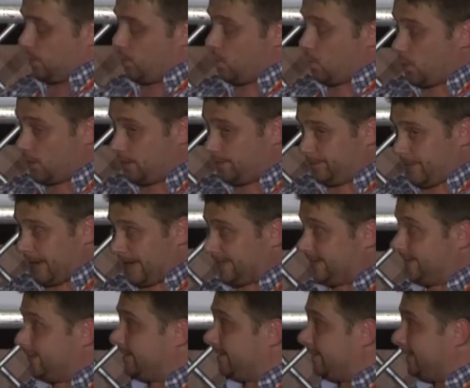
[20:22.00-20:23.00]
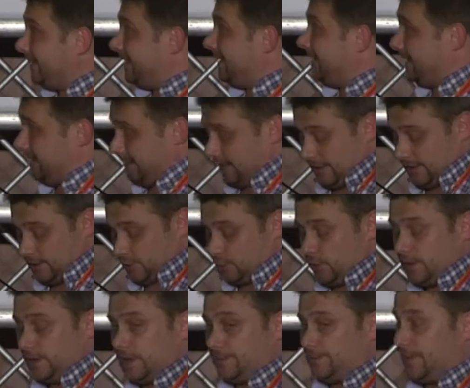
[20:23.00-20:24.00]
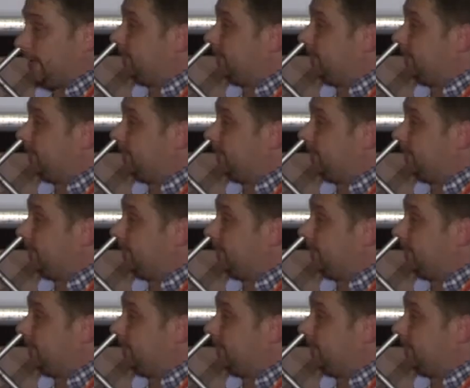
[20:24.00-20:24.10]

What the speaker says: one pattern, an intriguing pattern